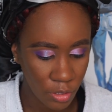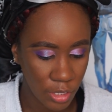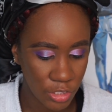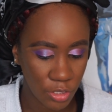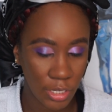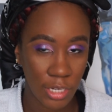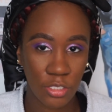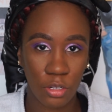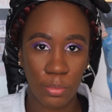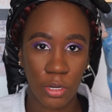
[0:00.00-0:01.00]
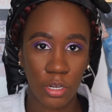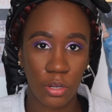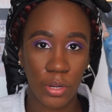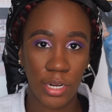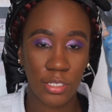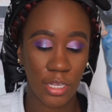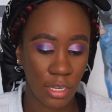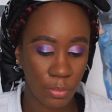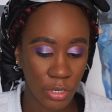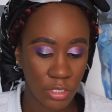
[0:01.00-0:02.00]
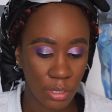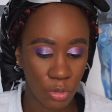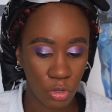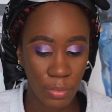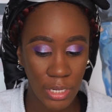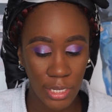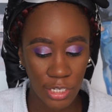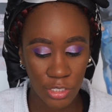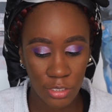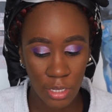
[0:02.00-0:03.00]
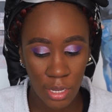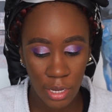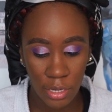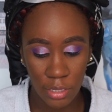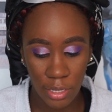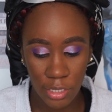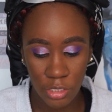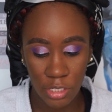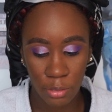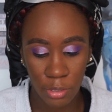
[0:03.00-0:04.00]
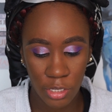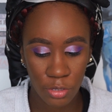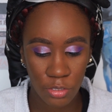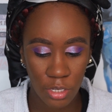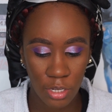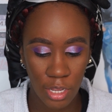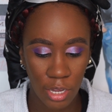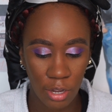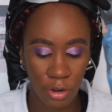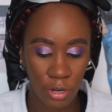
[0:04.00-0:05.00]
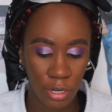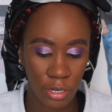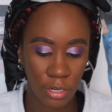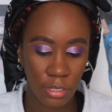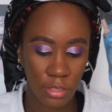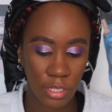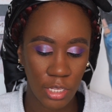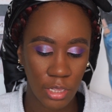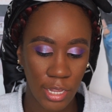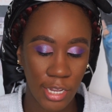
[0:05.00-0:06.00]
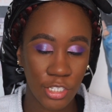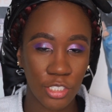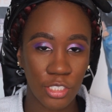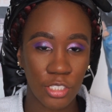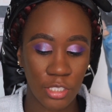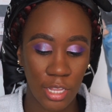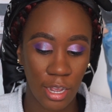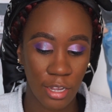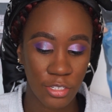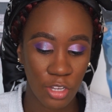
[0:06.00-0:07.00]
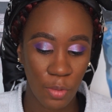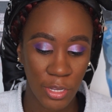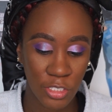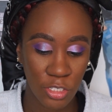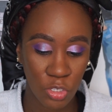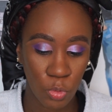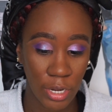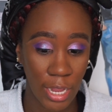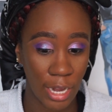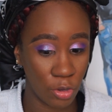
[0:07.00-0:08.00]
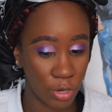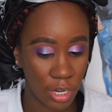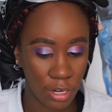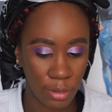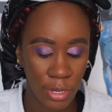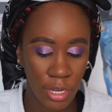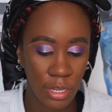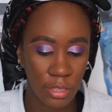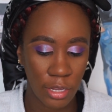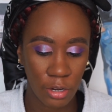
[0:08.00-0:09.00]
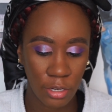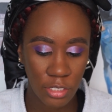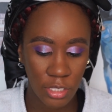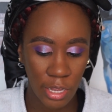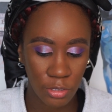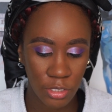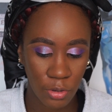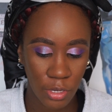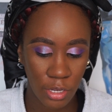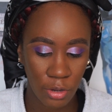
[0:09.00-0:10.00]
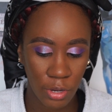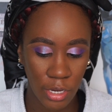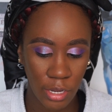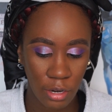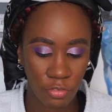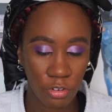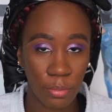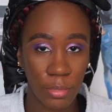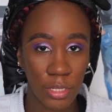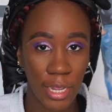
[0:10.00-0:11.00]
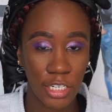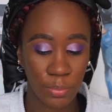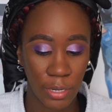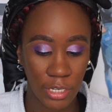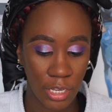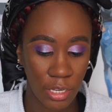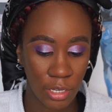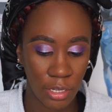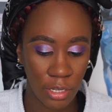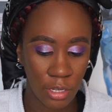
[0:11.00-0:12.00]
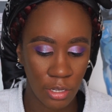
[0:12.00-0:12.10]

All right, you guys, so I'm gonna go ahead and take and put some glue on my lashes. And the lashes that I'm gonna use today are the lashes that I saw my sister wear and I had to go get them. They are in the style Tokyo and they are from Lashed by Kia.